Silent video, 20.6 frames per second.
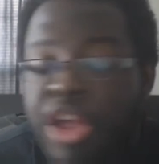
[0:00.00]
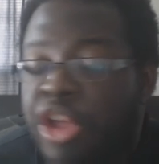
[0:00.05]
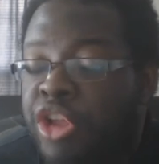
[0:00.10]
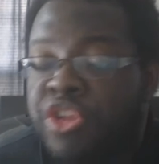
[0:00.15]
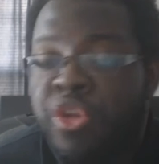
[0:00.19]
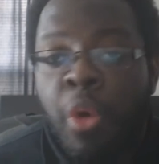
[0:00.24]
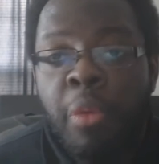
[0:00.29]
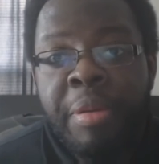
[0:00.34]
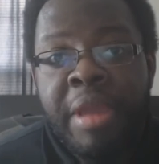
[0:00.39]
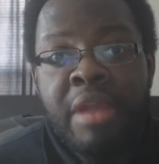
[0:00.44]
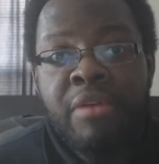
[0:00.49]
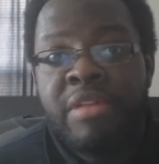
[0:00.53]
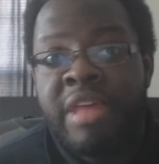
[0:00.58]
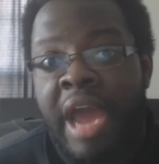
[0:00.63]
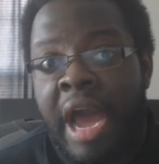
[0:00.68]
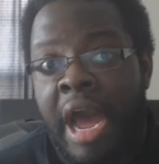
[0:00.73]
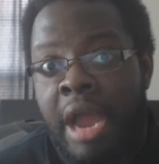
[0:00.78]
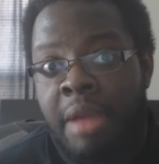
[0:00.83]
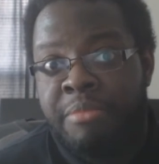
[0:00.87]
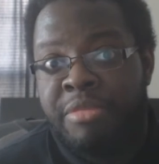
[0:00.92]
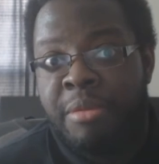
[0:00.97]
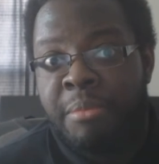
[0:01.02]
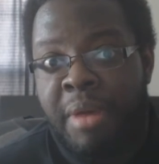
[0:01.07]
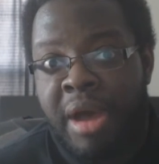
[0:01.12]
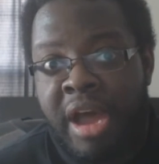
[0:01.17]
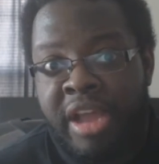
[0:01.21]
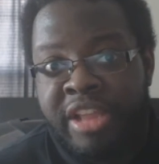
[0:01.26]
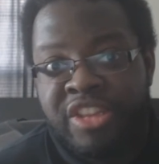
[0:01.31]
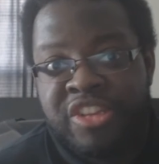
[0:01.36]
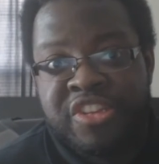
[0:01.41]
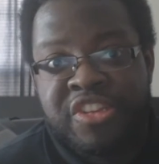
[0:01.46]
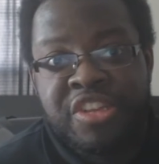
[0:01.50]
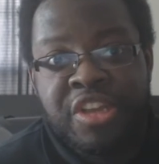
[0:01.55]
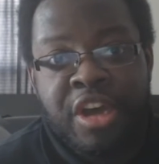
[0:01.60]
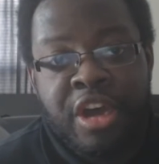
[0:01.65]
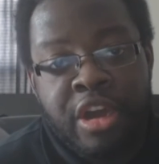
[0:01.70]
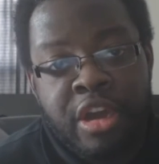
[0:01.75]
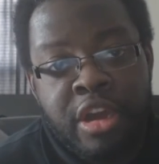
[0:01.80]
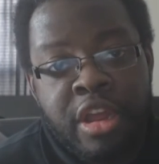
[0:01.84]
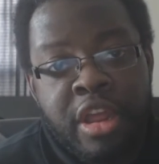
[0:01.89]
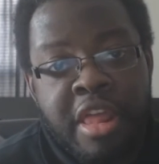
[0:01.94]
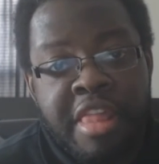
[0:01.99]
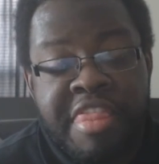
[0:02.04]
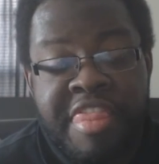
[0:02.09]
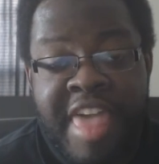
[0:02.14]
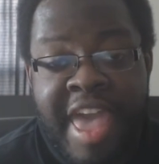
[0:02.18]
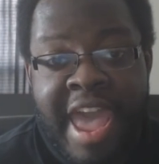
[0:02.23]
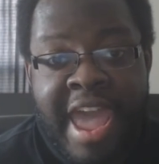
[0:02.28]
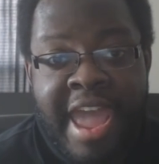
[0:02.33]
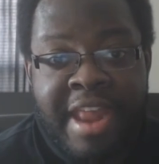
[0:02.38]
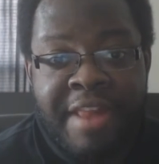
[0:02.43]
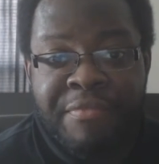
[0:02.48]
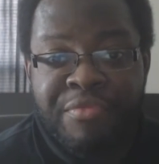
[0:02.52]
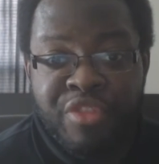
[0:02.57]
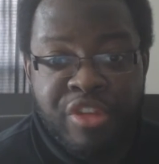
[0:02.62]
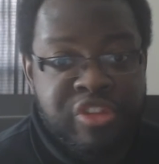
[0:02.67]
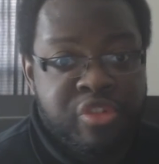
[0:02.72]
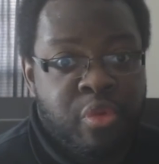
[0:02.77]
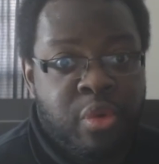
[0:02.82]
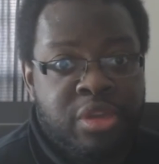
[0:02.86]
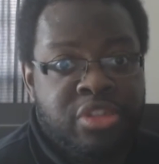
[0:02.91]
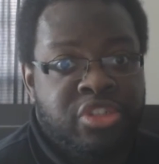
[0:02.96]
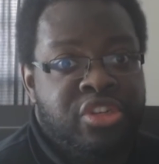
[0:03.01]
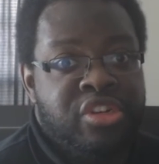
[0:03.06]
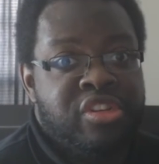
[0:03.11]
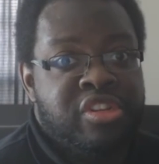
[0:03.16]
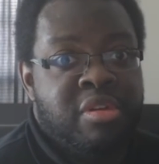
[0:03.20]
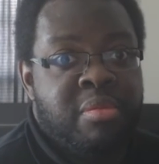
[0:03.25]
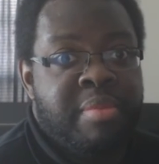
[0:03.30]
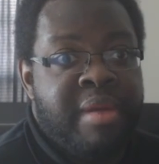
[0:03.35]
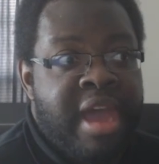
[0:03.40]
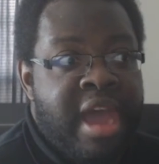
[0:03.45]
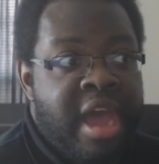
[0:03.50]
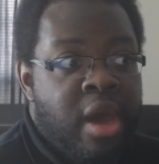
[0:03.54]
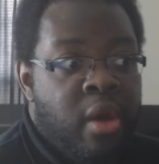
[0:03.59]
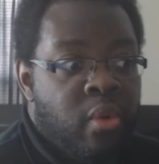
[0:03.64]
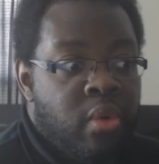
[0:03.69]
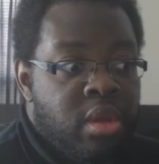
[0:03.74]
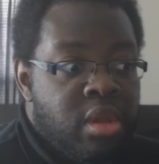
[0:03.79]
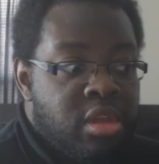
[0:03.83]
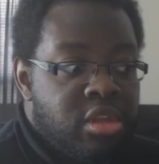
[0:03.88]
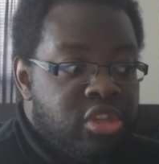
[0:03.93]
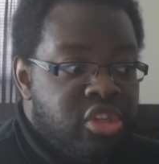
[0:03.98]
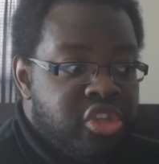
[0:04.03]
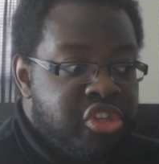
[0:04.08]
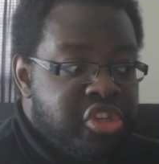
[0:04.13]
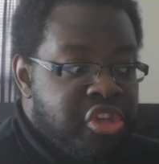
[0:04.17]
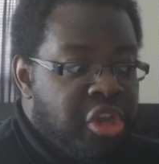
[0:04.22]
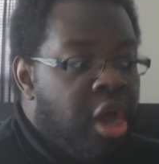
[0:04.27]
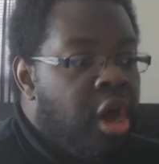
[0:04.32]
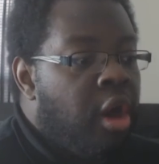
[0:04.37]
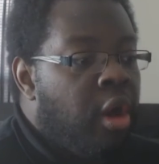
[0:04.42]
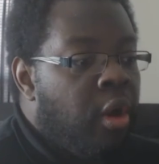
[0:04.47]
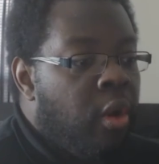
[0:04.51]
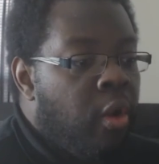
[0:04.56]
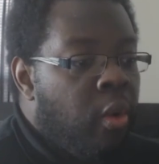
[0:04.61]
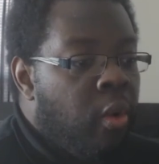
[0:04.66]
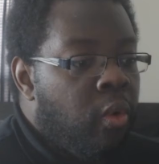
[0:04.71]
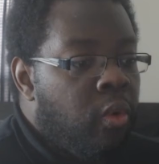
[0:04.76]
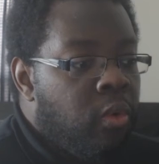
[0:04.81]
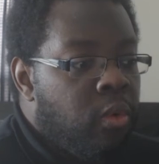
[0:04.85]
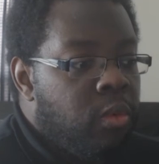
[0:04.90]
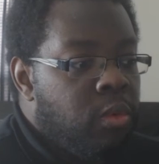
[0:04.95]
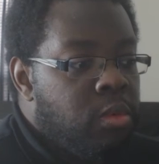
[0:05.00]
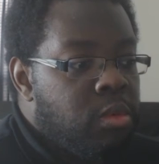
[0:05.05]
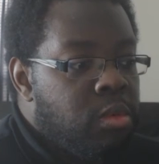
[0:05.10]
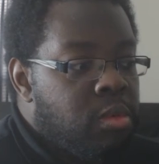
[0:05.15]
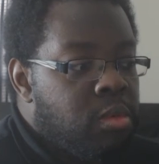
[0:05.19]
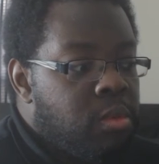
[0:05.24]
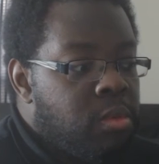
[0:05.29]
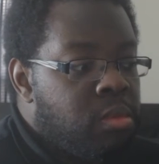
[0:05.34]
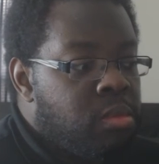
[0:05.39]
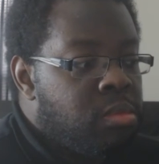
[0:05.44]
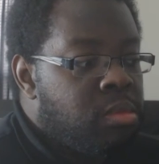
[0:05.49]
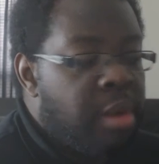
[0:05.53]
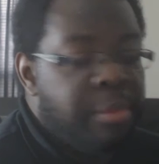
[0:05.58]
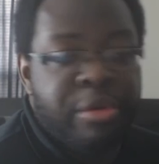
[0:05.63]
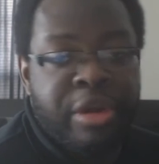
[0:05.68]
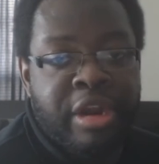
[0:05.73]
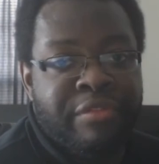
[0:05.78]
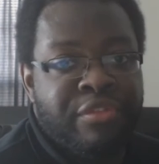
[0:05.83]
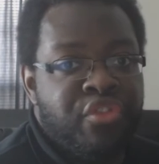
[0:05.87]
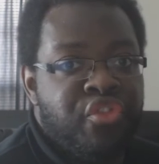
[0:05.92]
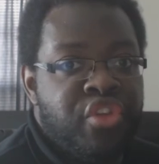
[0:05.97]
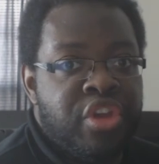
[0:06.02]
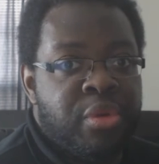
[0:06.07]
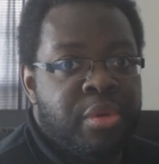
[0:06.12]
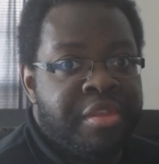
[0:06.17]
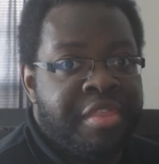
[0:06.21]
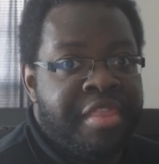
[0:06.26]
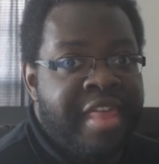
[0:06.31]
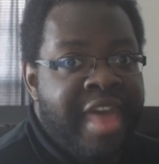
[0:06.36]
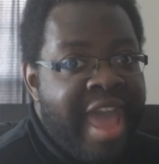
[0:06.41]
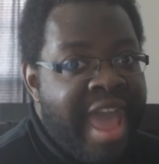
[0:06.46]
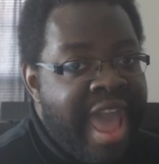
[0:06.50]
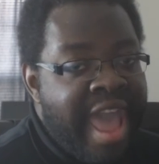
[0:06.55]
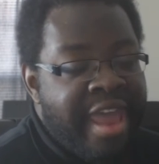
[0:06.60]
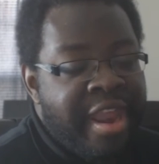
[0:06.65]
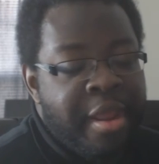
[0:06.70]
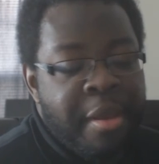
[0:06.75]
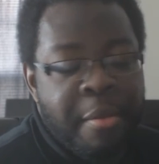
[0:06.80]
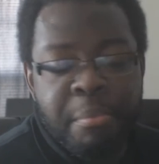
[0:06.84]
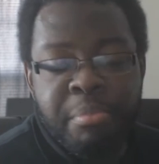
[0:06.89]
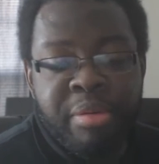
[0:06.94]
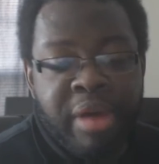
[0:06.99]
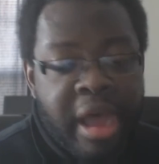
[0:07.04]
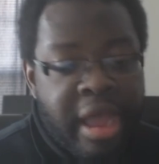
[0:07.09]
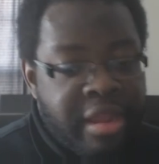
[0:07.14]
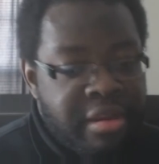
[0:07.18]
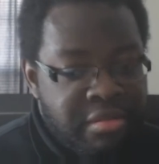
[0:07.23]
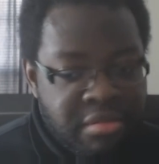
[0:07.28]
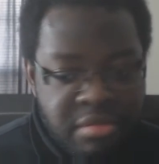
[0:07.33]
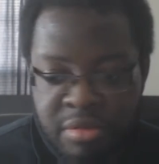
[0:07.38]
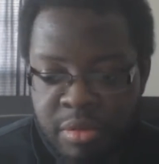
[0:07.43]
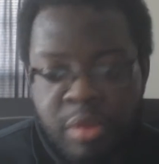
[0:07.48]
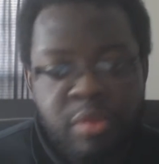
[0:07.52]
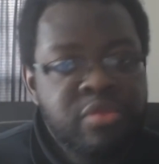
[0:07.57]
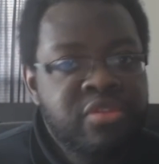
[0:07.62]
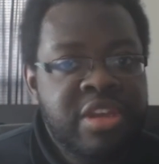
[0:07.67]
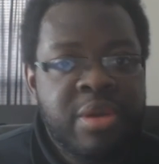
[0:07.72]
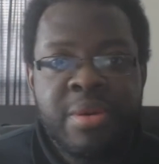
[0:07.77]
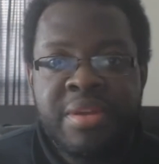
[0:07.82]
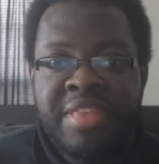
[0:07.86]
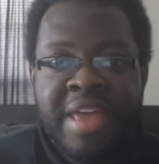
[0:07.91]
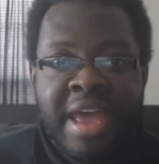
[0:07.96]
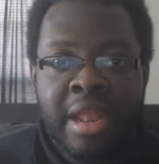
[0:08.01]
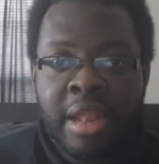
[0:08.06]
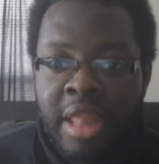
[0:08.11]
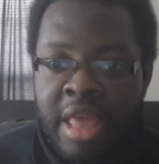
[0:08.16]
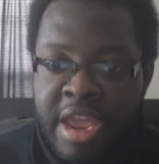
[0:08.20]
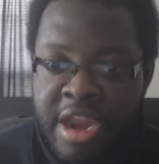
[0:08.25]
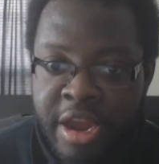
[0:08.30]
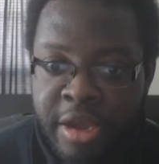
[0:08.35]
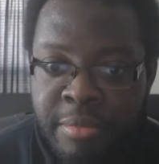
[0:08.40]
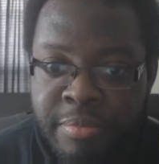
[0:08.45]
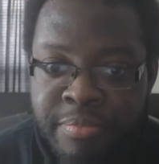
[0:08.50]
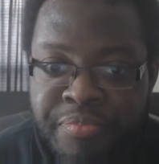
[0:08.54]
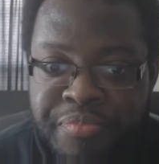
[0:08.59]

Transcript: So apparently I'm the monster that this question is about. So I'm gonna have to deal with that. But we'll deal with that later.